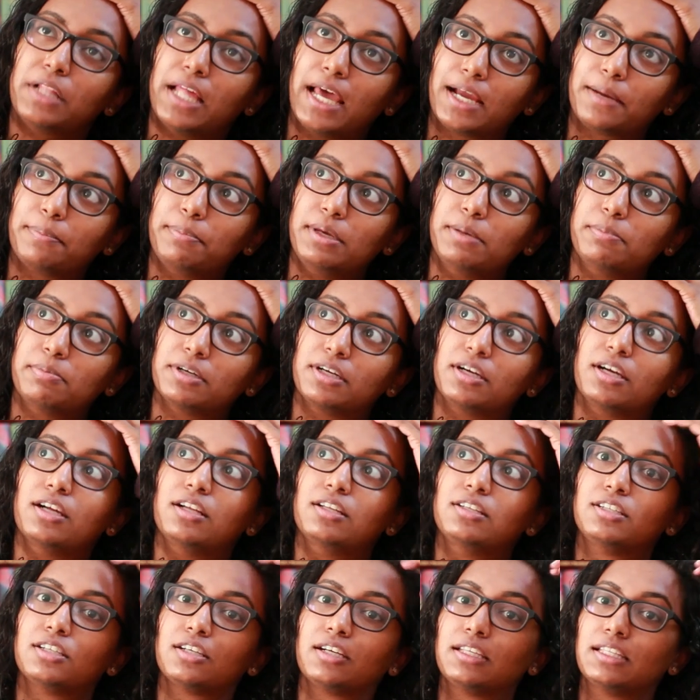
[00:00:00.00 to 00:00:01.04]
black
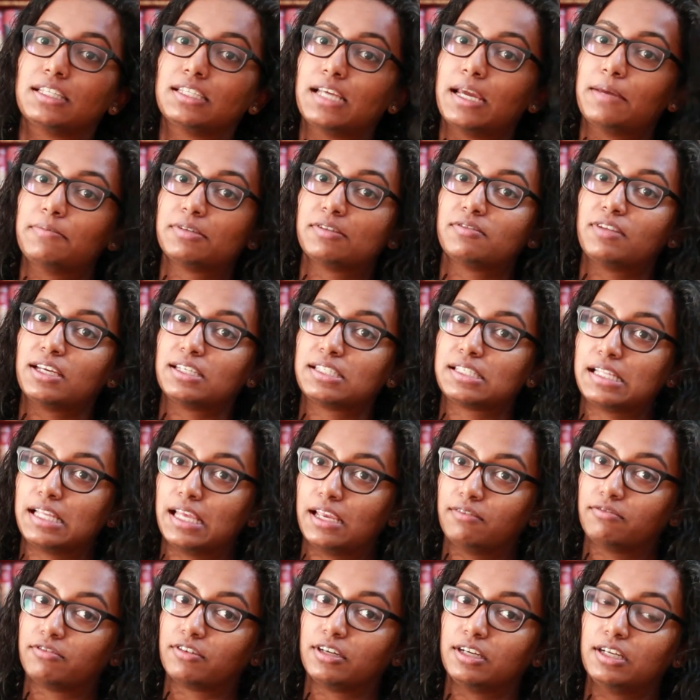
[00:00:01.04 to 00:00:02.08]
people during the times of like
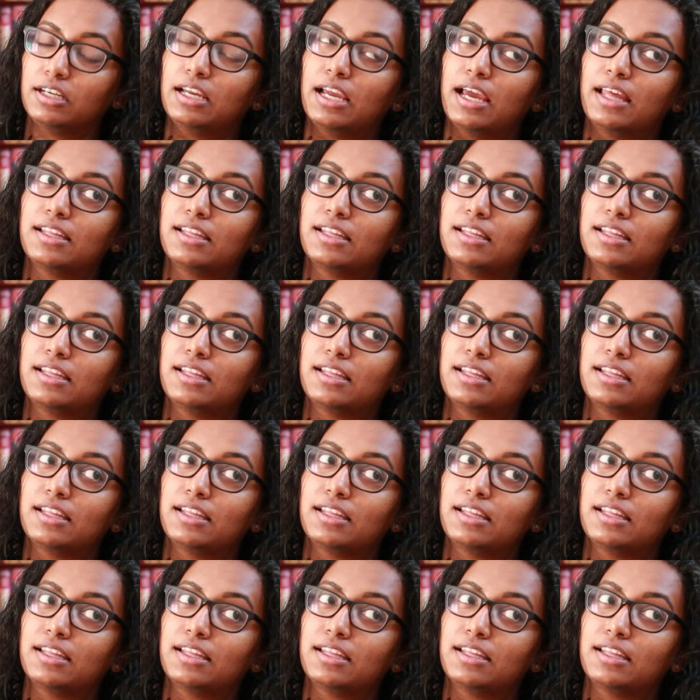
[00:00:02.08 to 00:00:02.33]
slavery